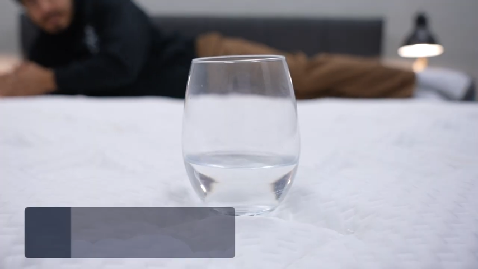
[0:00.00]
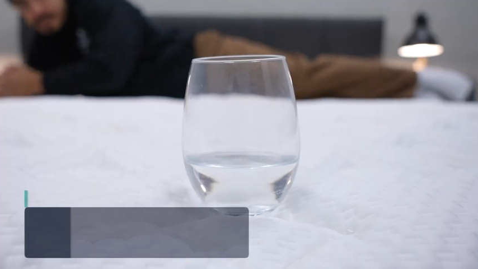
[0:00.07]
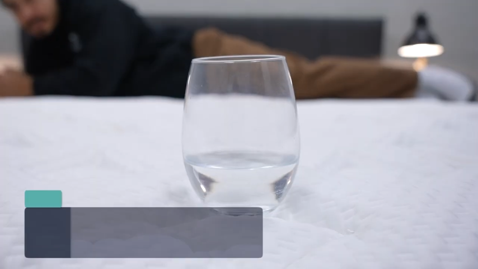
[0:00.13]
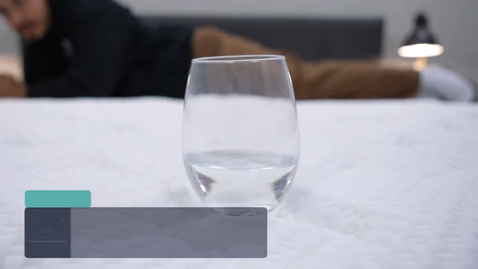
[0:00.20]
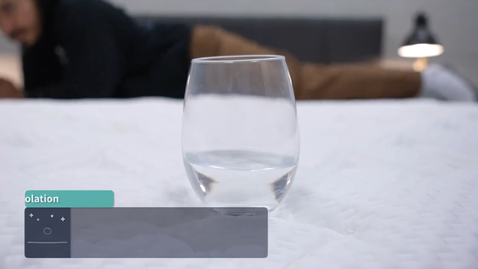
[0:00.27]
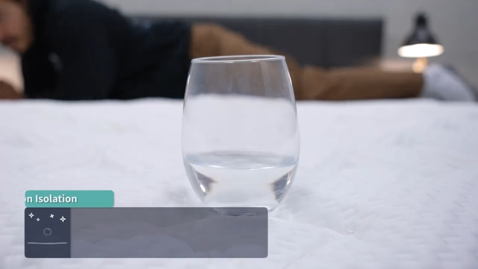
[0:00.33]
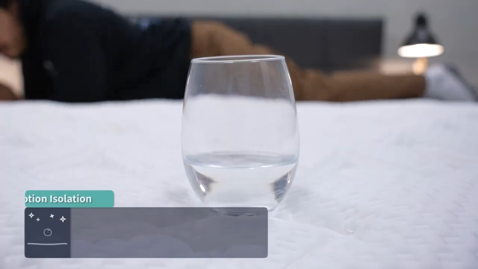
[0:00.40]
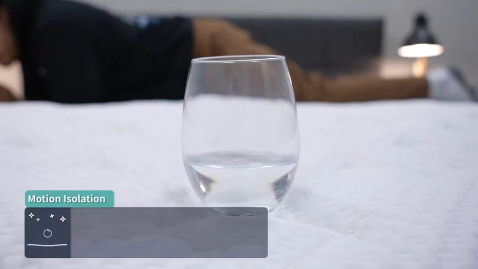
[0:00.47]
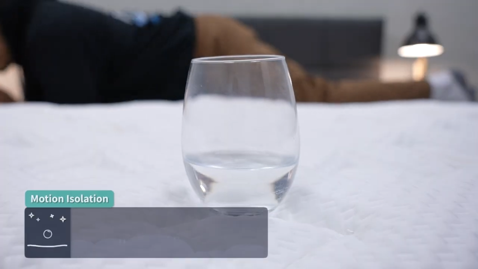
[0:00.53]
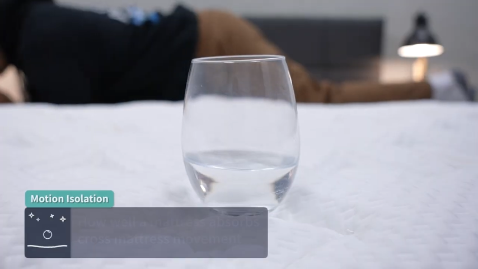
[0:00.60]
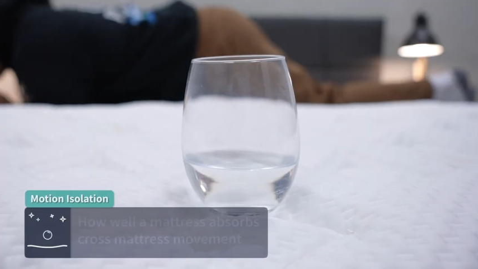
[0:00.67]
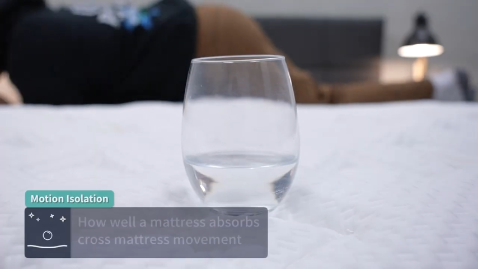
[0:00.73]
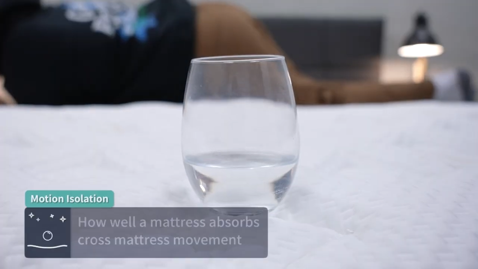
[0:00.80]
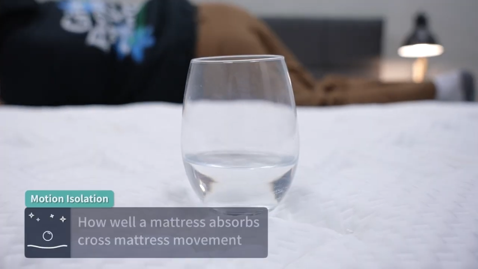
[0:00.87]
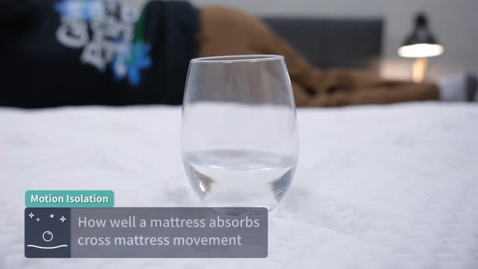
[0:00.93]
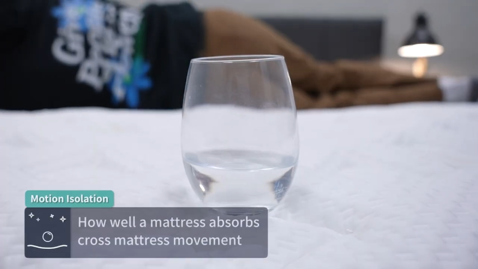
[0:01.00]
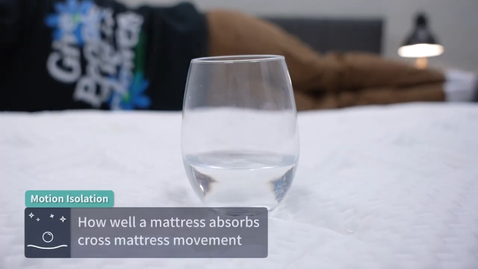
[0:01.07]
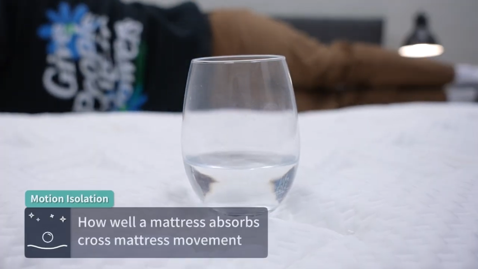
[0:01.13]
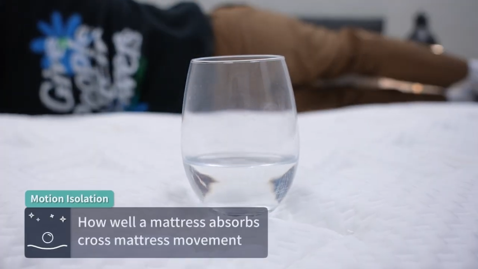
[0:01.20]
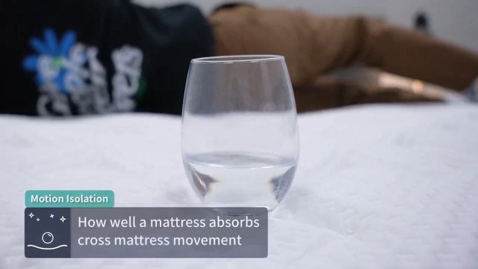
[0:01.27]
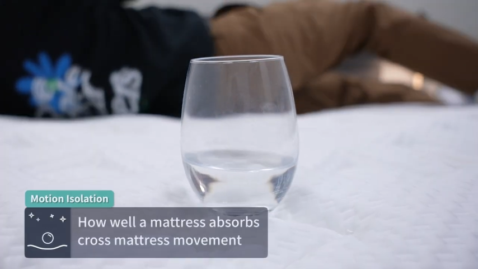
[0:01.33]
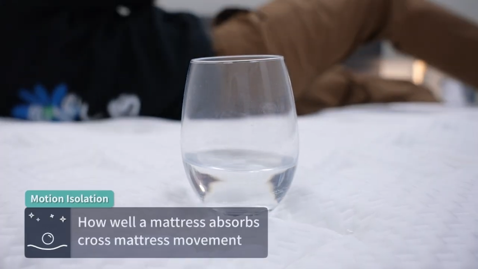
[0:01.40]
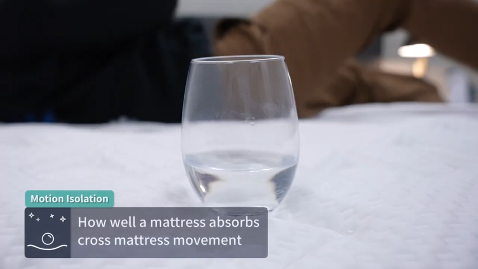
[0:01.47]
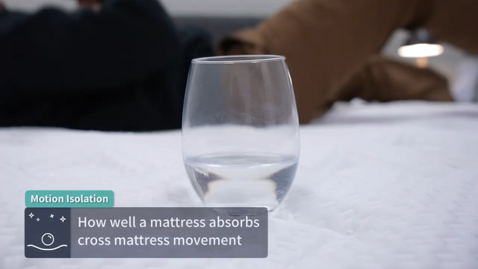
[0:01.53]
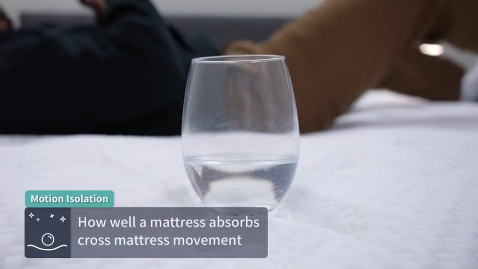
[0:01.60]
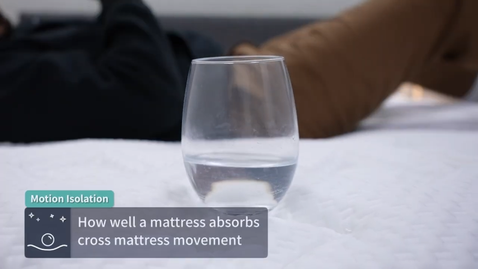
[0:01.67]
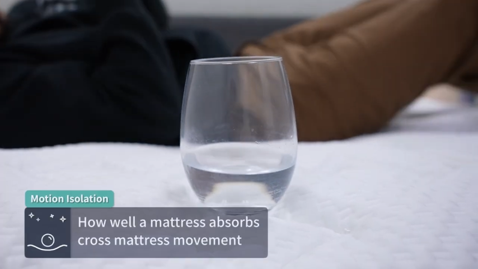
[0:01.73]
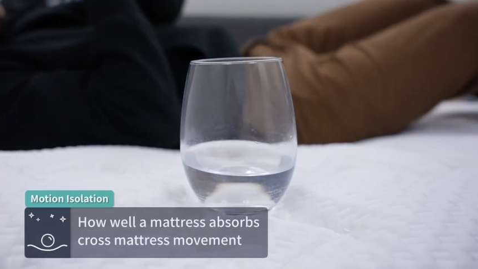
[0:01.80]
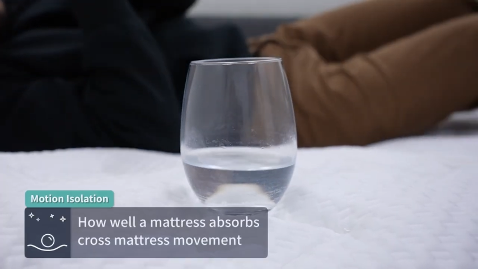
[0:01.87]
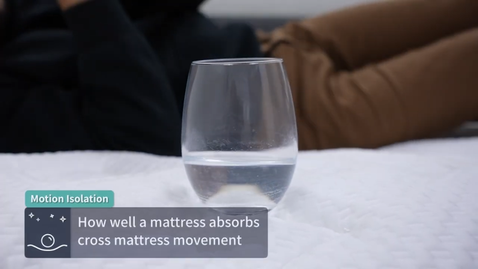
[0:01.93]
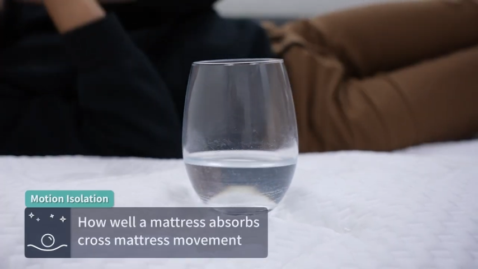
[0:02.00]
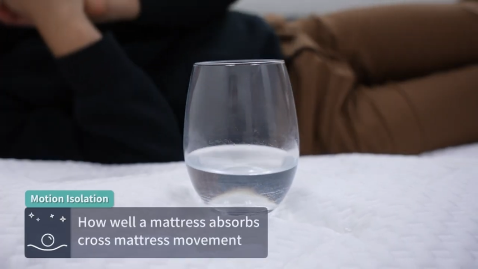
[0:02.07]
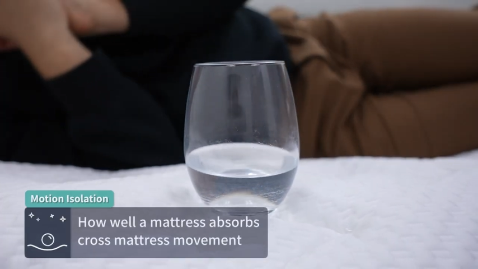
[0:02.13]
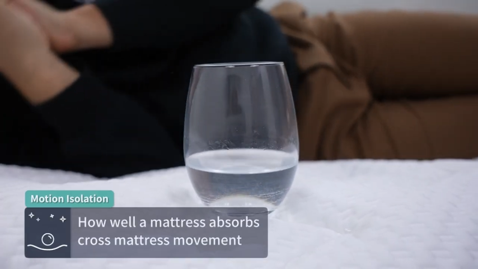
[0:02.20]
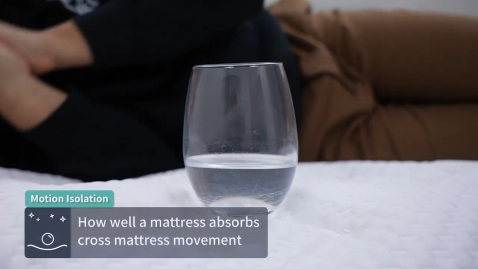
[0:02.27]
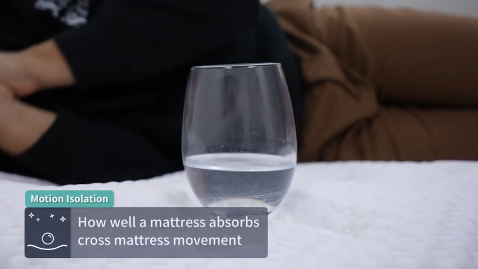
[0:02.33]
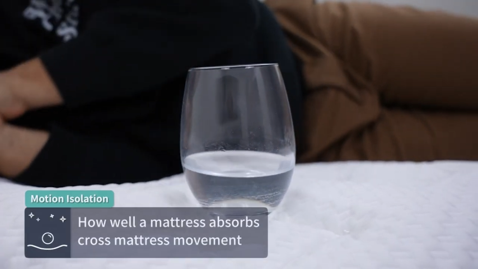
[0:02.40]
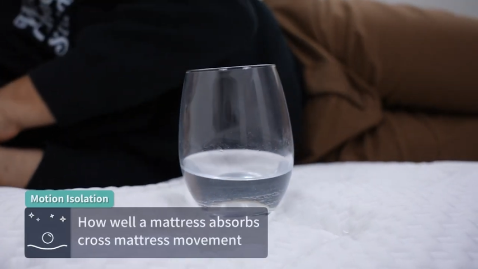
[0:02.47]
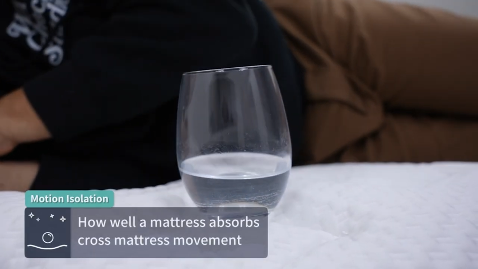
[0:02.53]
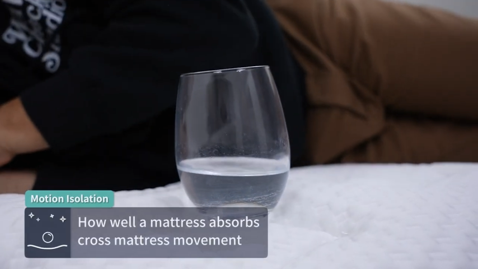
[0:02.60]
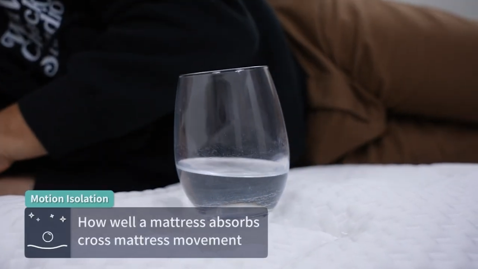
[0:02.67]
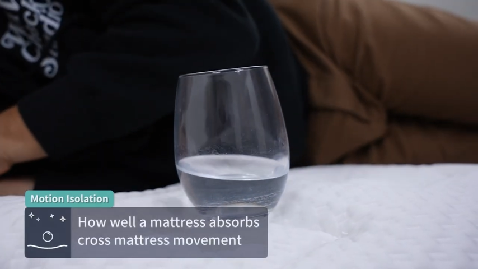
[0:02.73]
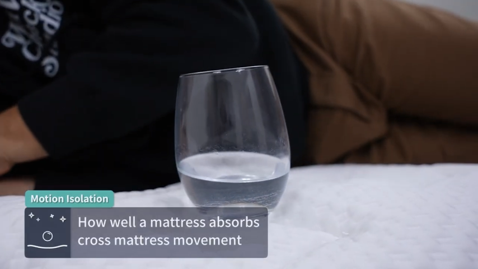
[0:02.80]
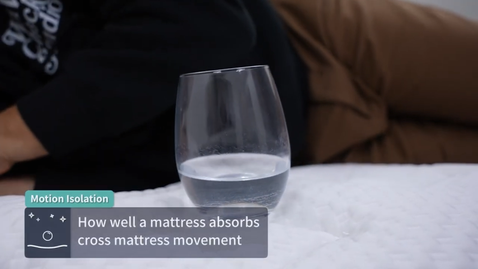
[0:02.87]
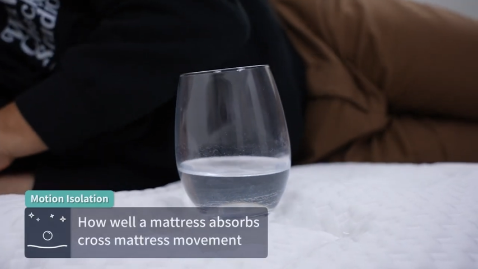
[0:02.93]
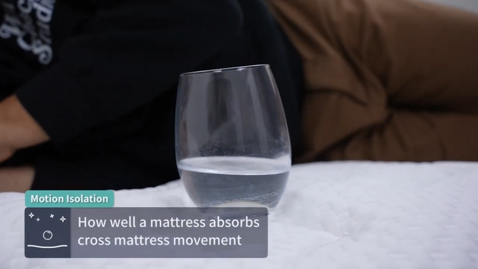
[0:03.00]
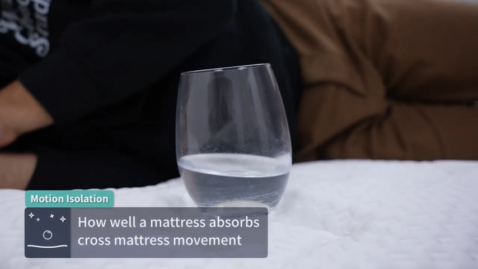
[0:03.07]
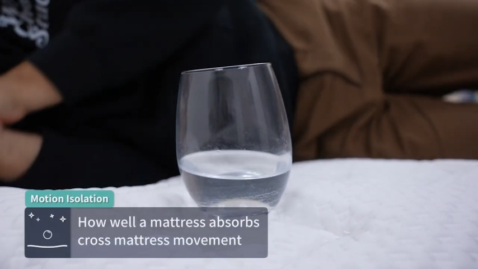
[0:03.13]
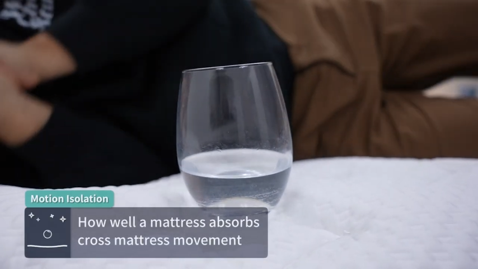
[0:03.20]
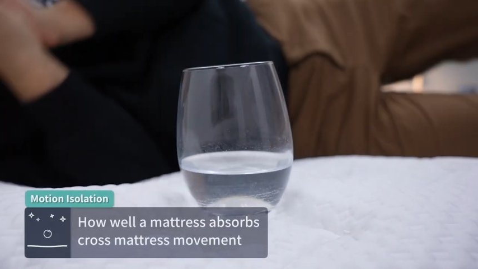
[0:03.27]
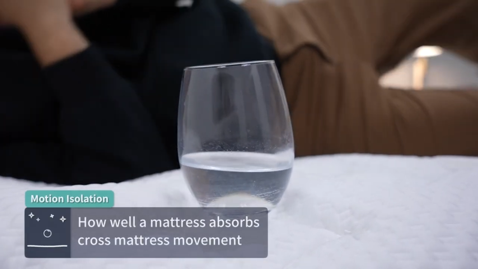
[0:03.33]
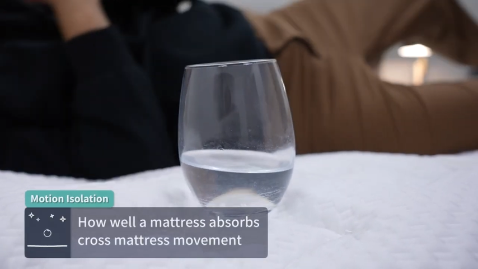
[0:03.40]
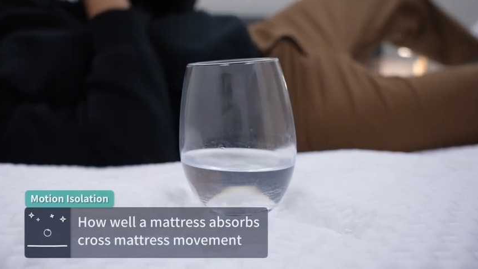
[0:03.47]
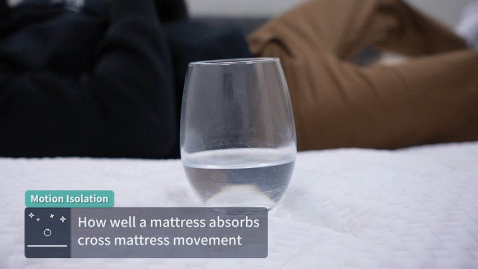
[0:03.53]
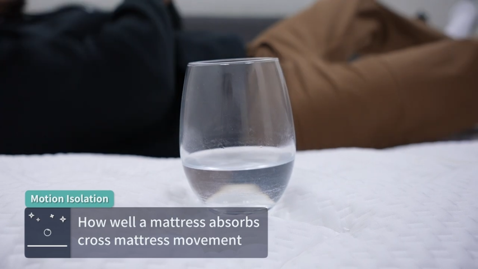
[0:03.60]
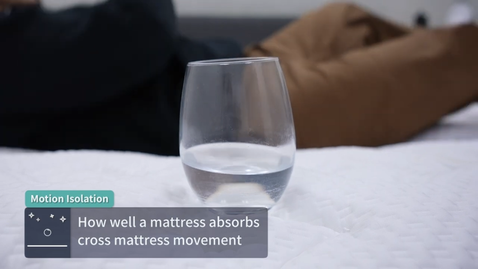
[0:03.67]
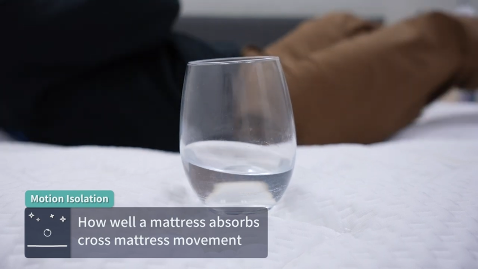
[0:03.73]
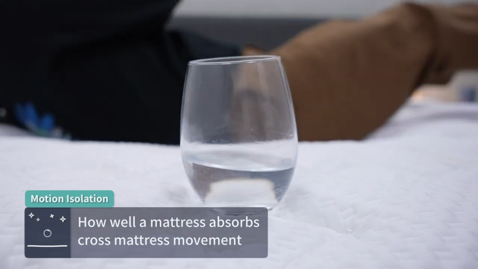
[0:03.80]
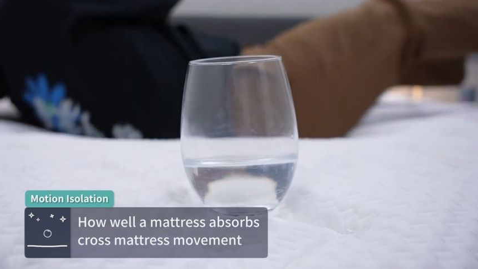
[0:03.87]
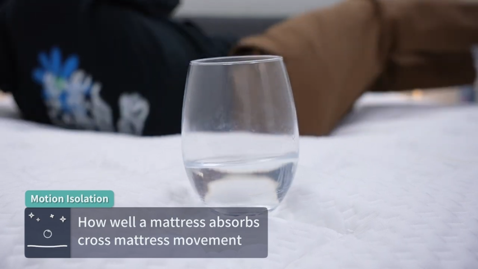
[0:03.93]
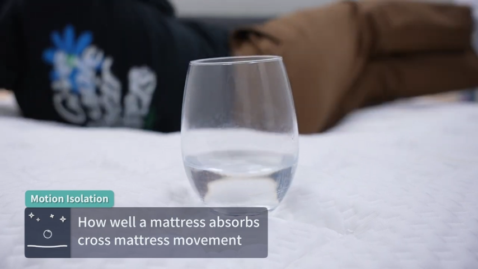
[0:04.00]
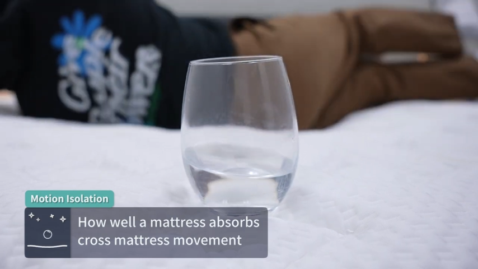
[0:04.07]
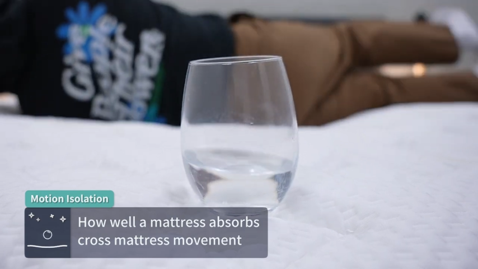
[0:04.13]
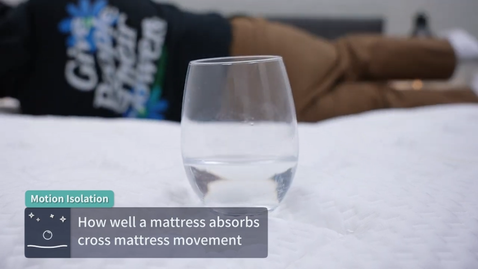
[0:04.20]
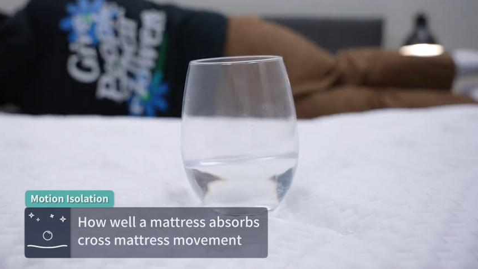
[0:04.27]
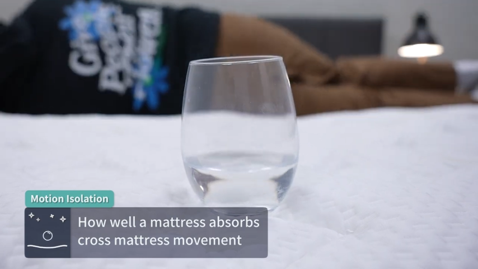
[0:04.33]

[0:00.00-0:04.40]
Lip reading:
[unreadable: no face in view]